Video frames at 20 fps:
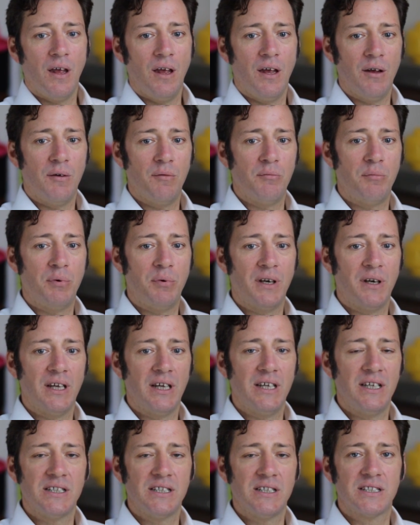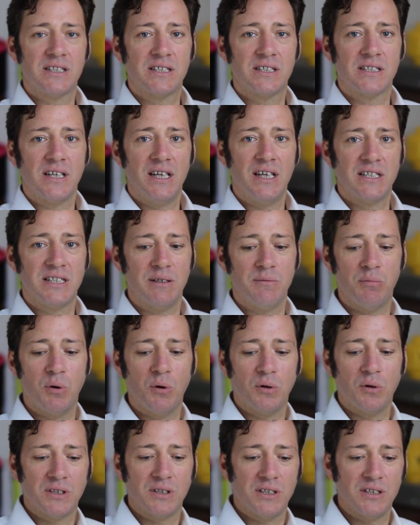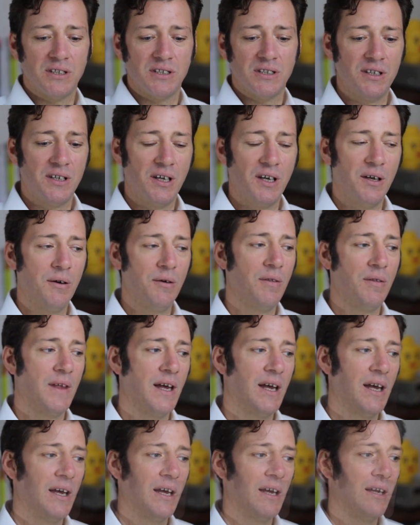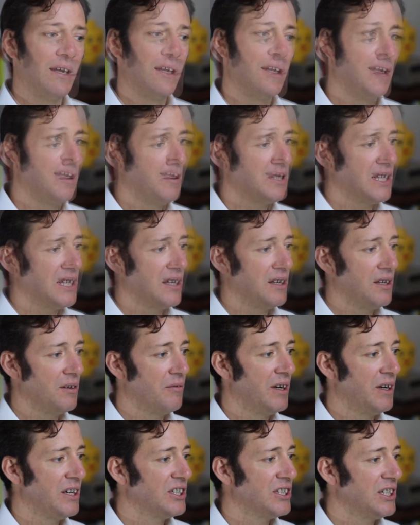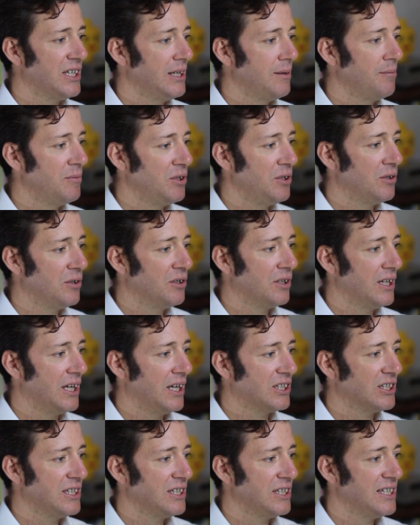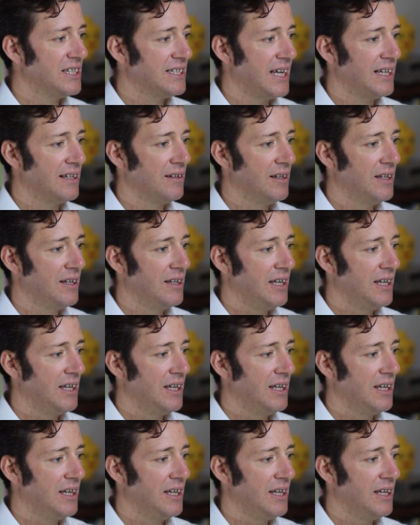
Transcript: But it's important to know that particular regime, you could actually set